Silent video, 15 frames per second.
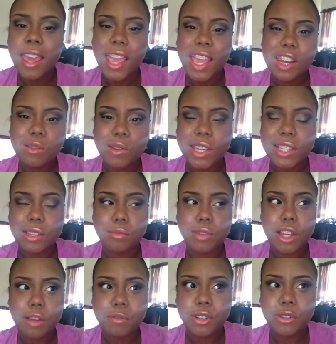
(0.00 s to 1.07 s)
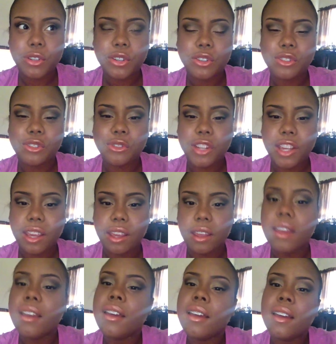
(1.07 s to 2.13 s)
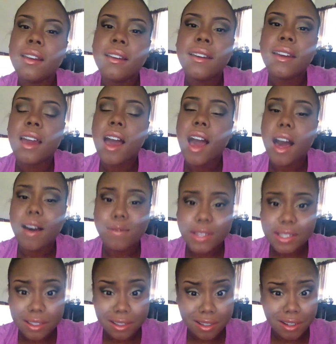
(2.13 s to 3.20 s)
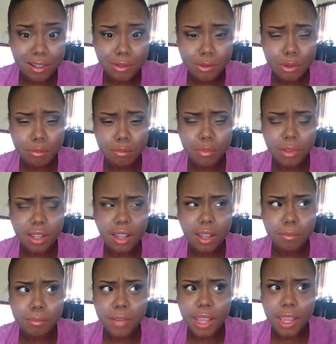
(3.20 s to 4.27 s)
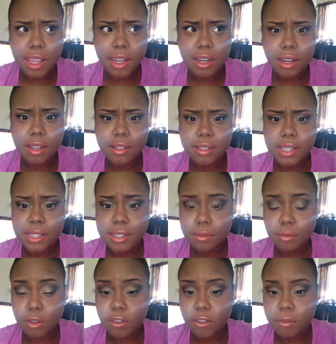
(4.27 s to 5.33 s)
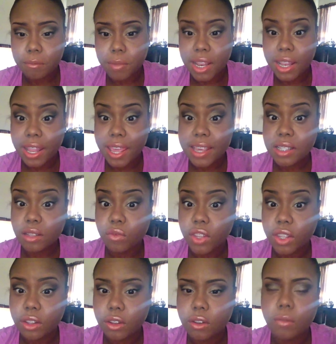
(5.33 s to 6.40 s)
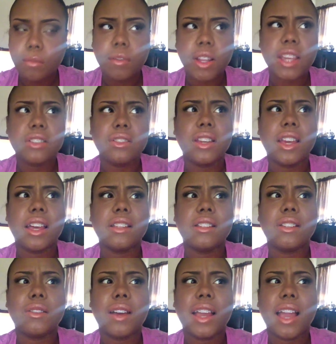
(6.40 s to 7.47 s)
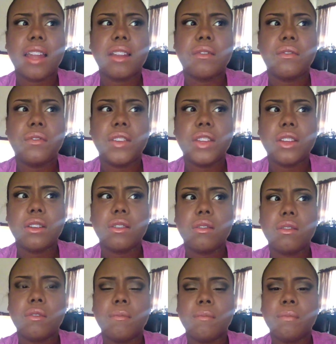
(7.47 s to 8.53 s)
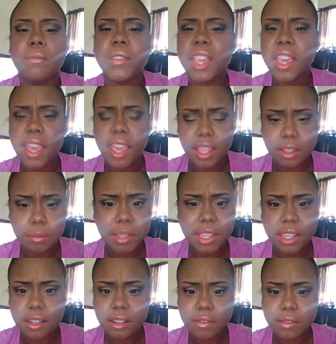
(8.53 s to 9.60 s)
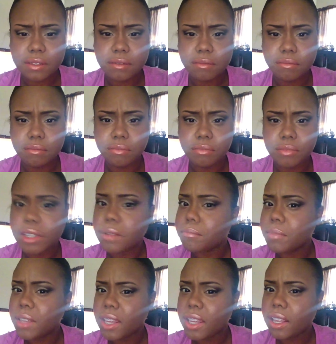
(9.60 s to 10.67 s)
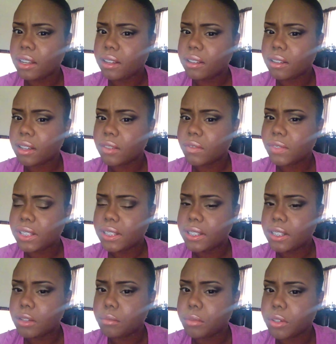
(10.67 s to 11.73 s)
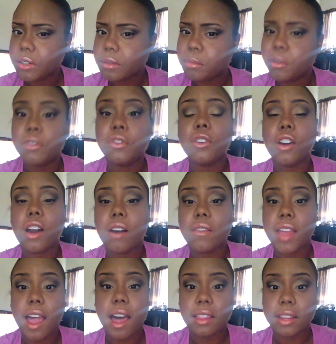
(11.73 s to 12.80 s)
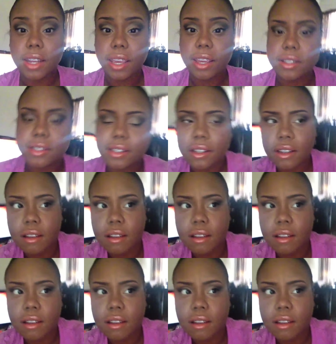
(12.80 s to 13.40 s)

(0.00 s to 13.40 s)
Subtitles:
Anyways, I'm coming on here today. I wasn't gonna do an update since my last feel. As you guys know, I got a feel at the beginning of the mid of December, before all the holidays.